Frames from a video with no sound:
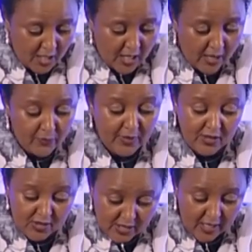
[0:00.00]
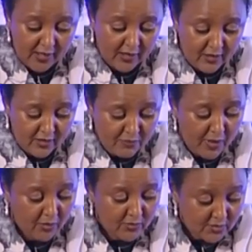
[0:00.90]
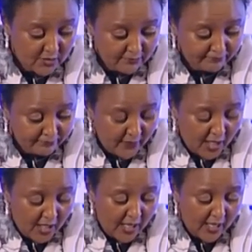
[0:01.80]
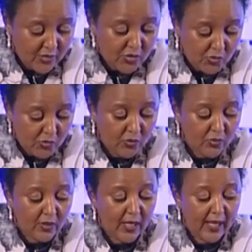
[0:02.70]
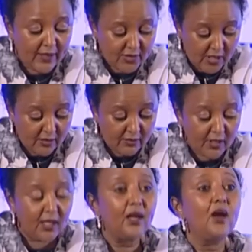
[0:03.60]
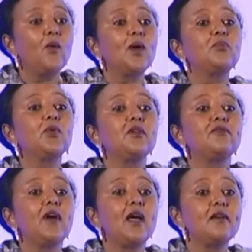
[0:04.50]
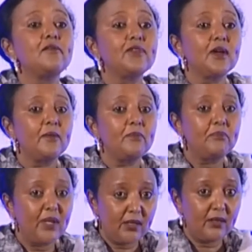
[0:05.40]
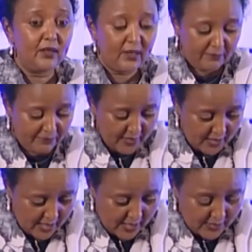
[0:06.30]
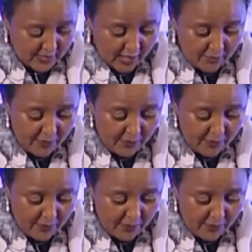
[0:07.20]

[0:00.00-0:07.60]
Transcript: that is sterling pounds, to a staggering 1.5 billion sterling